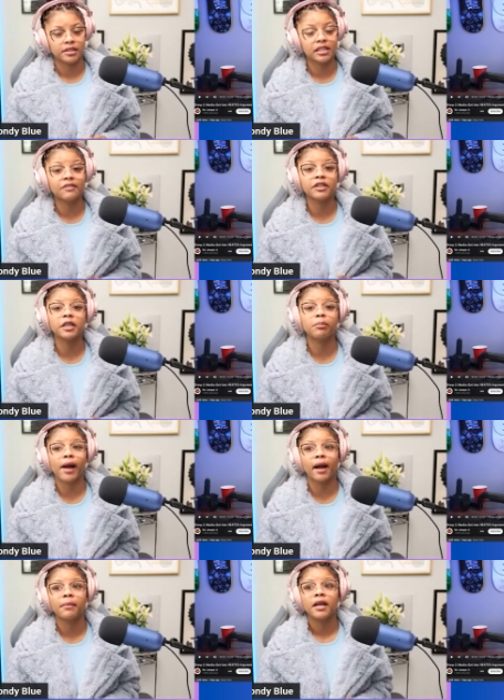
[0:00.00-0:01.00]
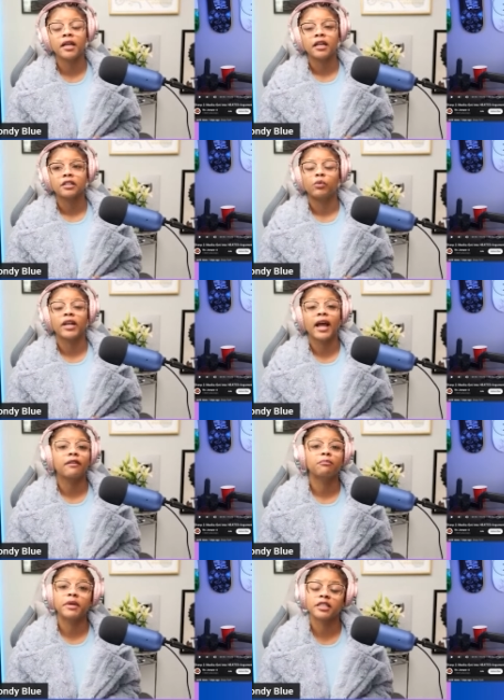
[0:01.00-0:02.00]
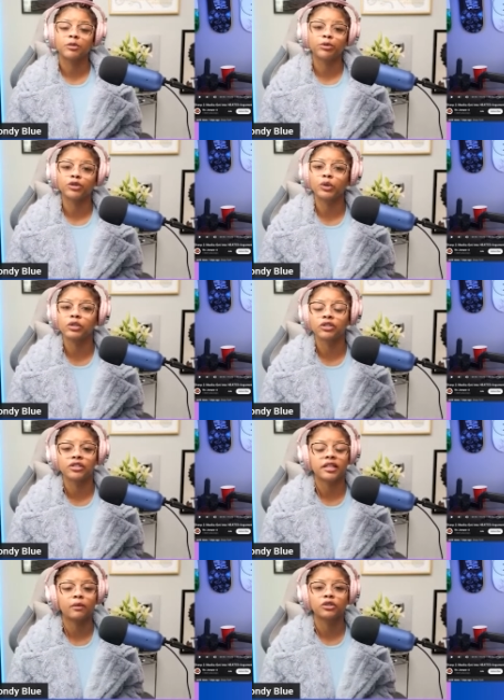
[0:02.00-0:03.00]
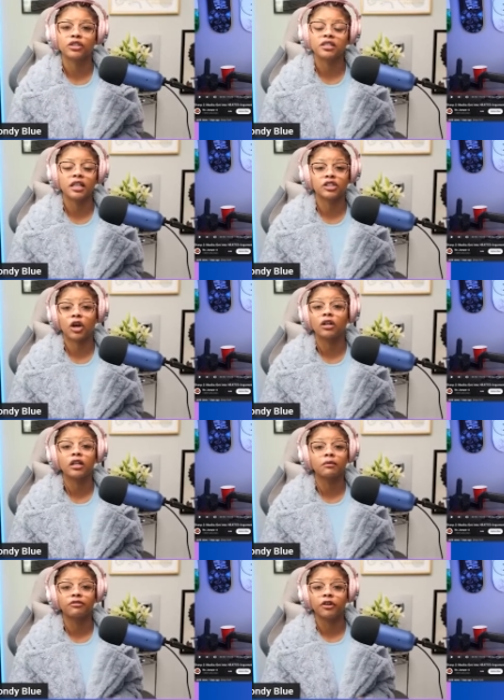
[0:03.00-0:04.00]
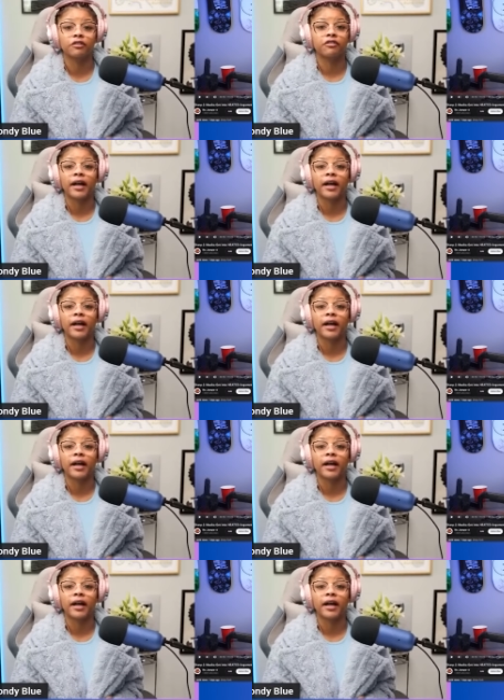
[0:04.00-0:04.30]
Loving hip hop would have messy producers that would just set y'all up for a fight.